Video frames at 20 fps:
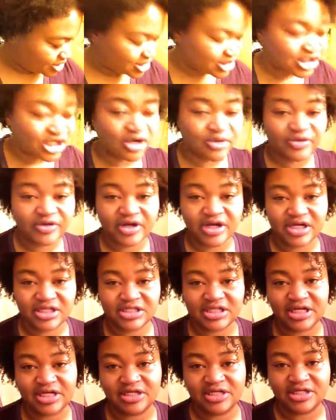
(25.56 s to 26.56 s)
to start with the
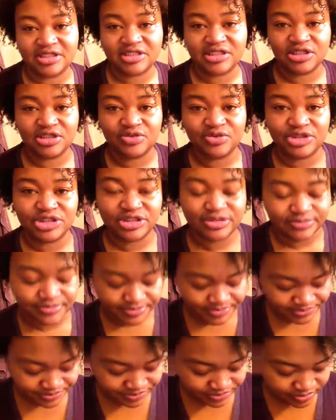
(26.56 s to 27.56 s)
contact lens solution.
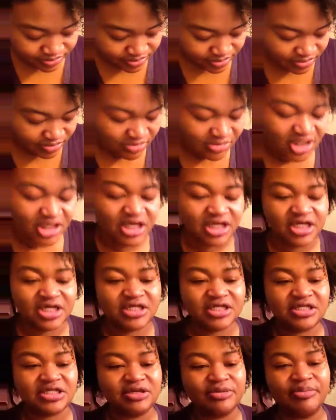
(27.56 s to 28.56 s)
And it
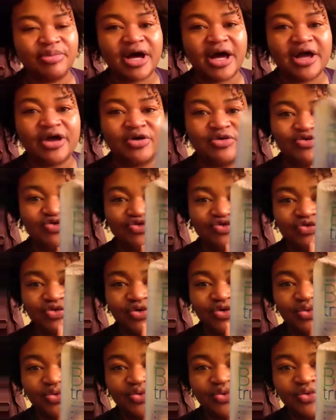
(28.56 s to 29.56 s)
is the Bio
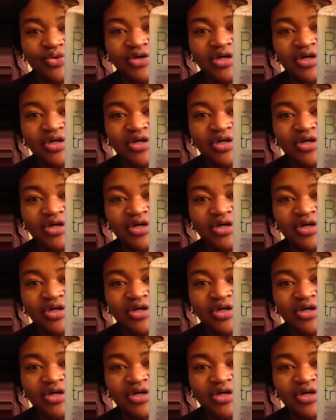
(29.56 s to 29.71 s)
True